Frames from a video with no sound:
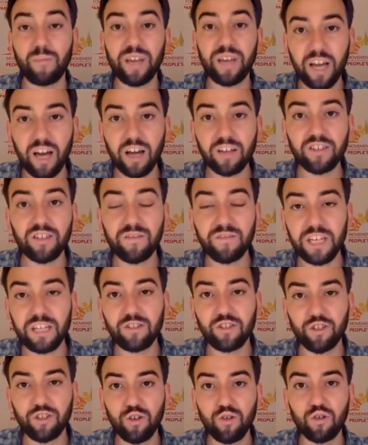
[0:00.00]
Because of
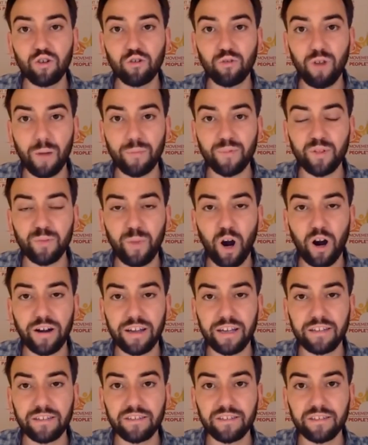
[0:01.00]
these two corrupt
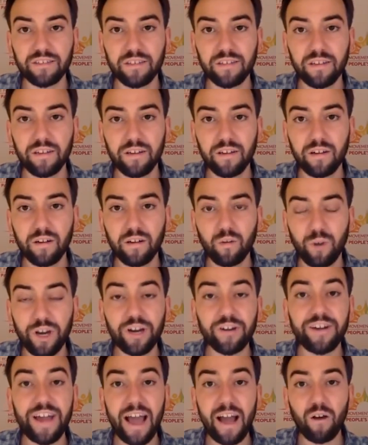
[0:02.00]
parties,
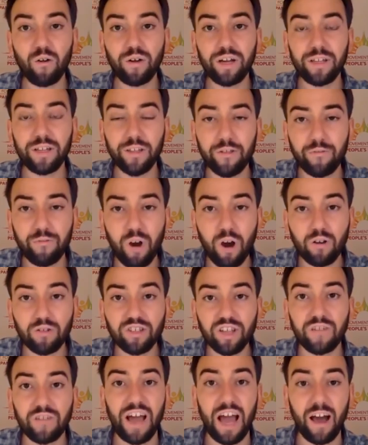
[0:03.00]
we are now in the
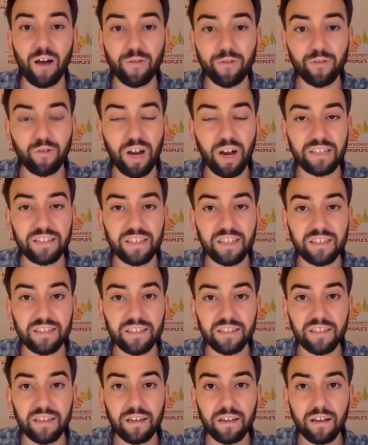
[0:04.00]
throes of a health
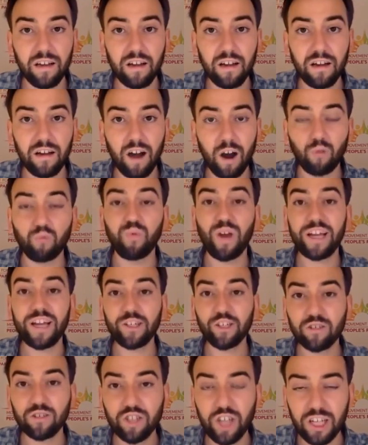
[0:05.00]
crisis, a
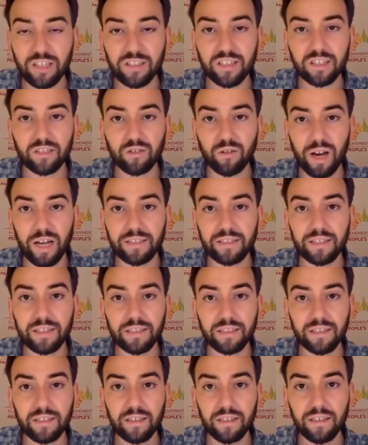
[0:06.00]
racial justice
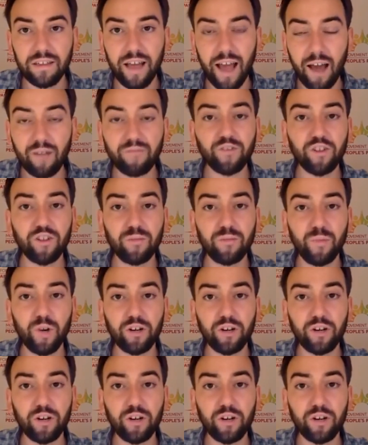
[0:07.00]
crisis, after the